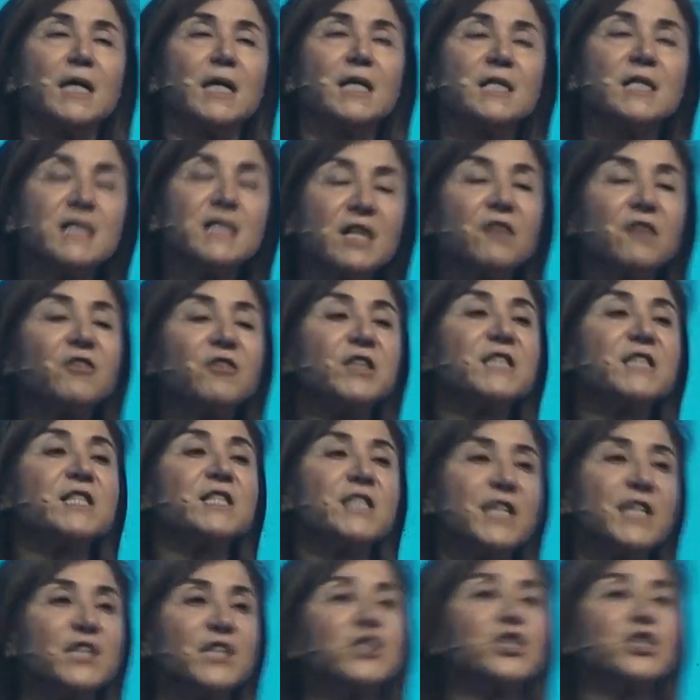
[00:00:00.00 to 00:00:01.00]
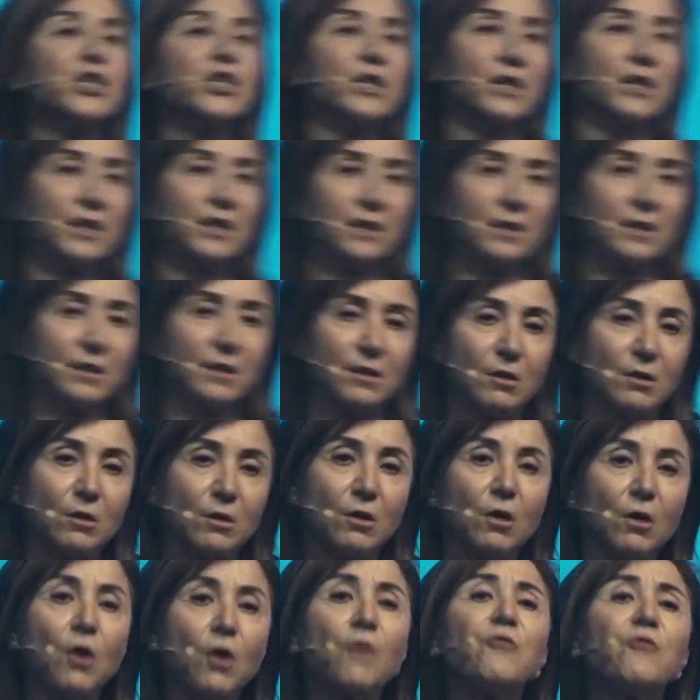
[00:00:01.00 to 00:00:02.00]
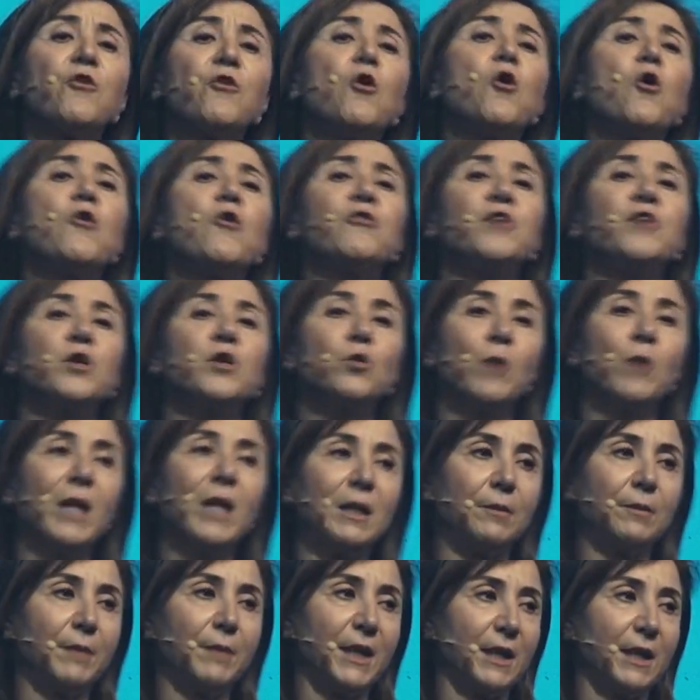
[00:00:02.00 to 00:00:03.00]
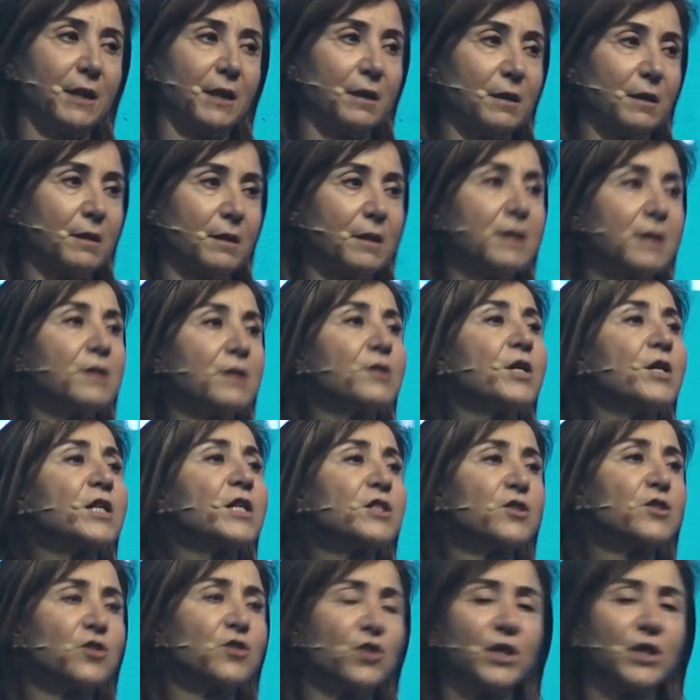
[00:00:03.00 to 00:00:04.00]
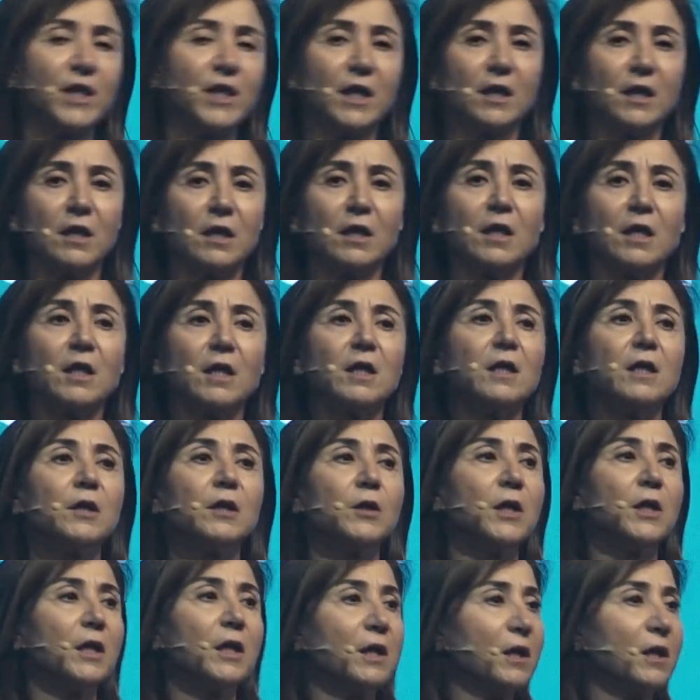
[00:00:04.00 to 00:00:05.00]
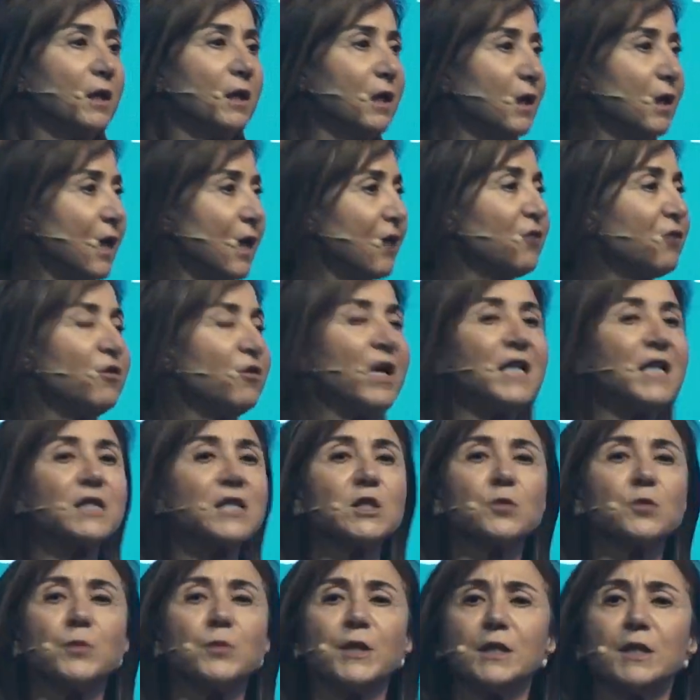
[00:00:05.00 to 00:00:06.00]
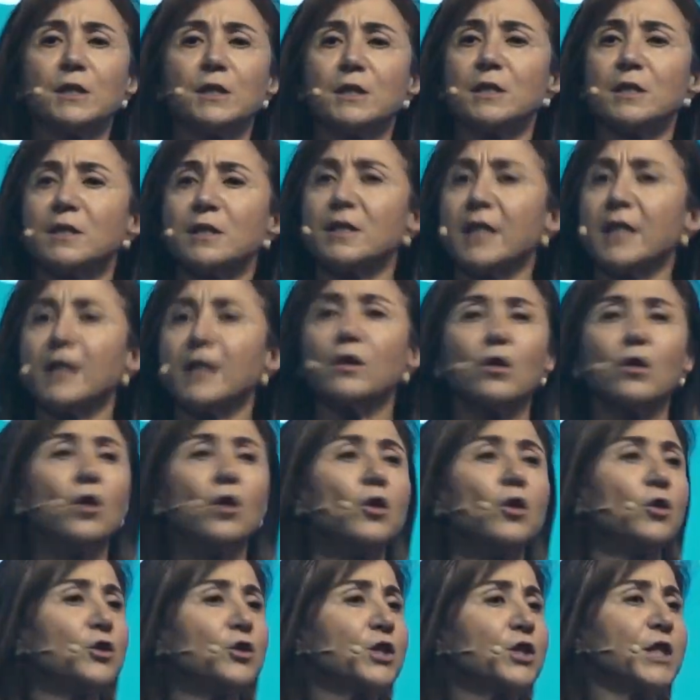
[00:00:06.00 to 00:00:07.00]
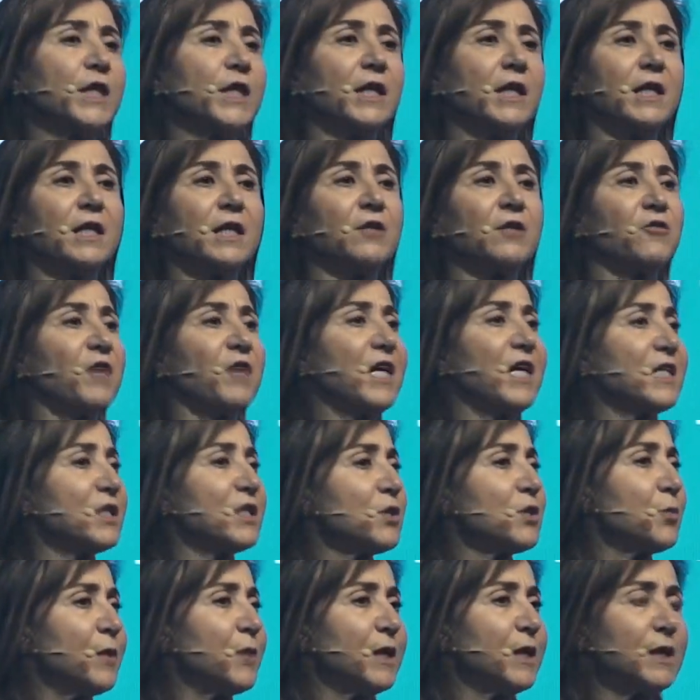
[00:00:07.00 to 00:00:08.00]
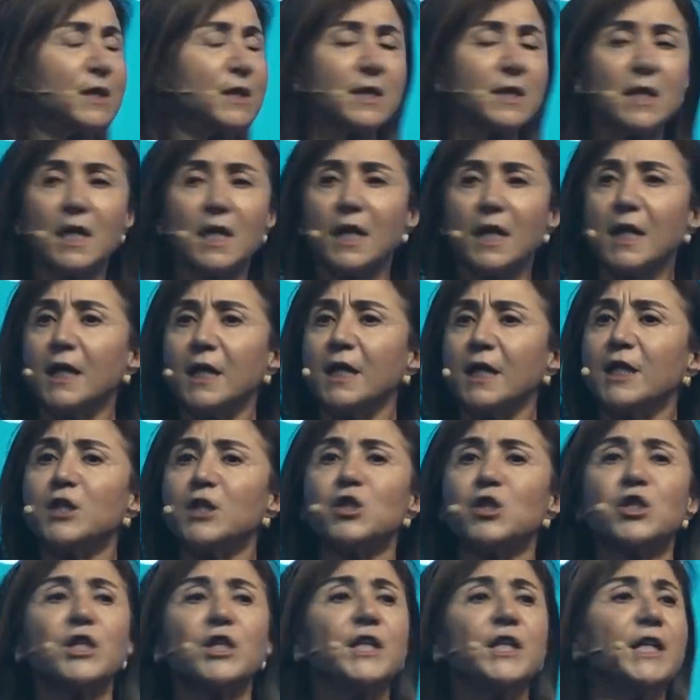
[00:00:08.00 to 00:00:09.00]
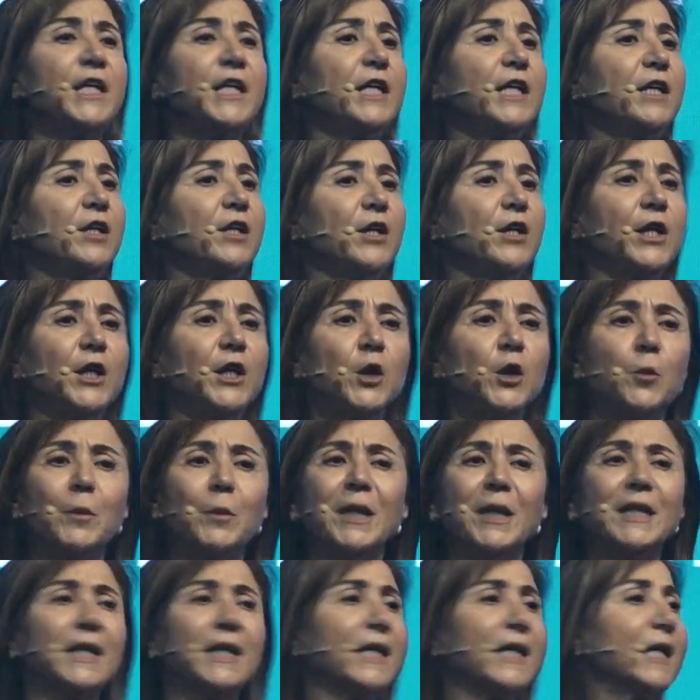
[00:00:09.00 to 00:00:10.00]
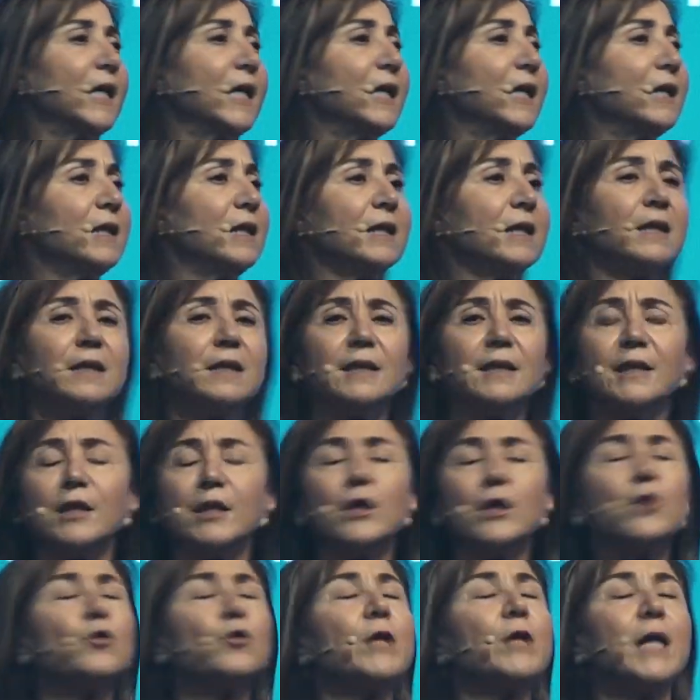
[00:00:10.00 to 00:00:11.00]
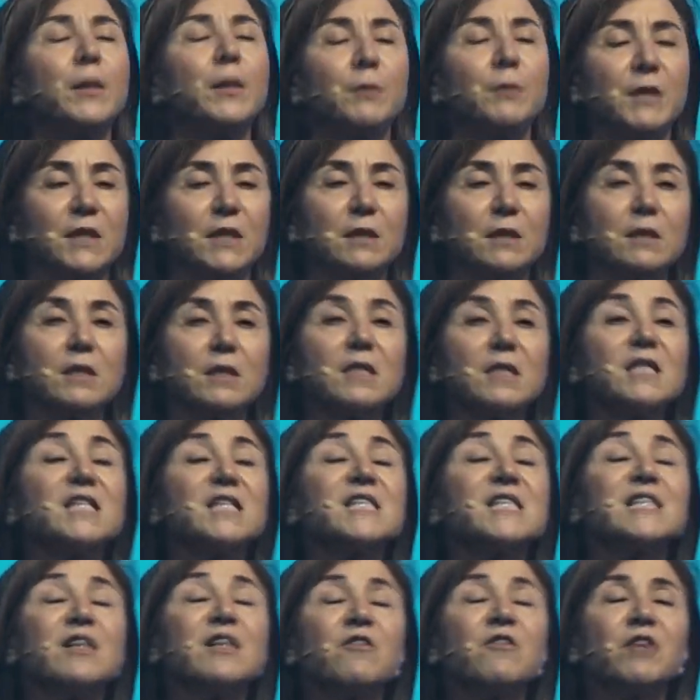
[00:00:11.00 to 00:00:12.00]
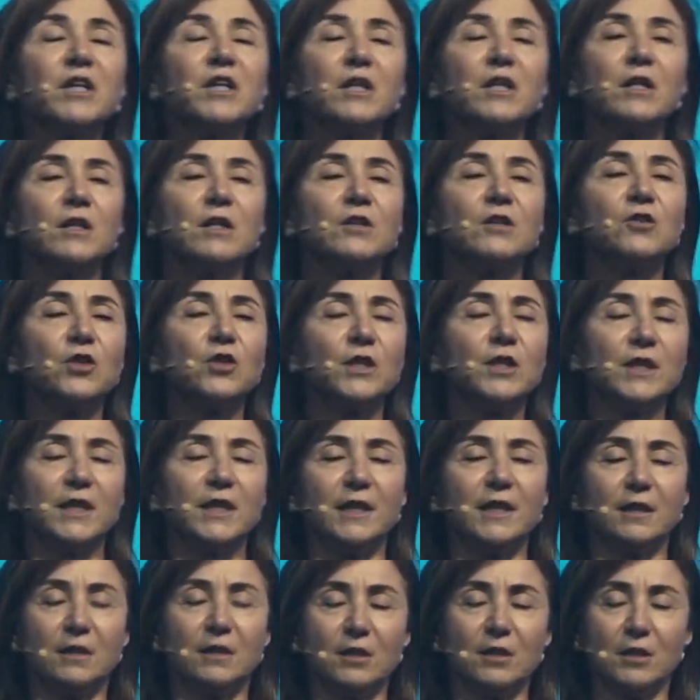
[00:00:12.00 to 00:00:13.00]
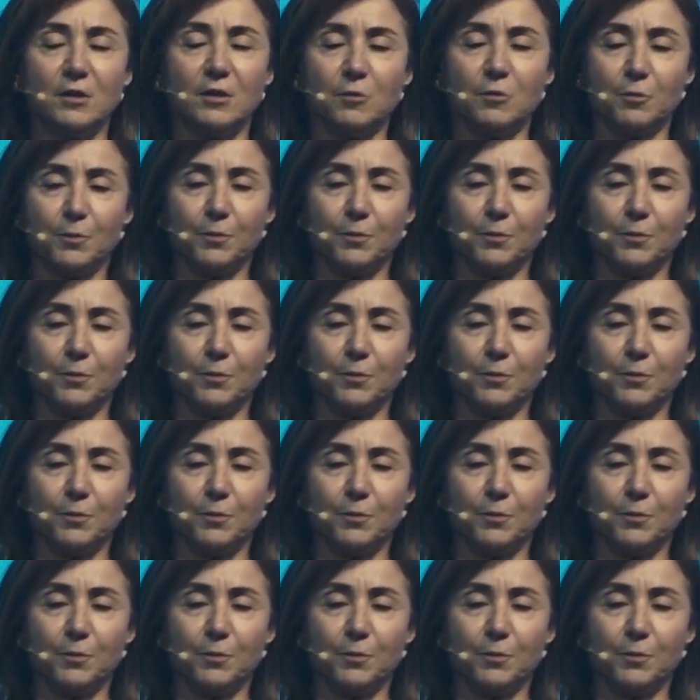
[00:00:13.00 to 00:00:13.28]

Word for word: Seven centuries of overwhelming industrial uh, advancements, technological advancements, engineering, medical you name it, 700 years.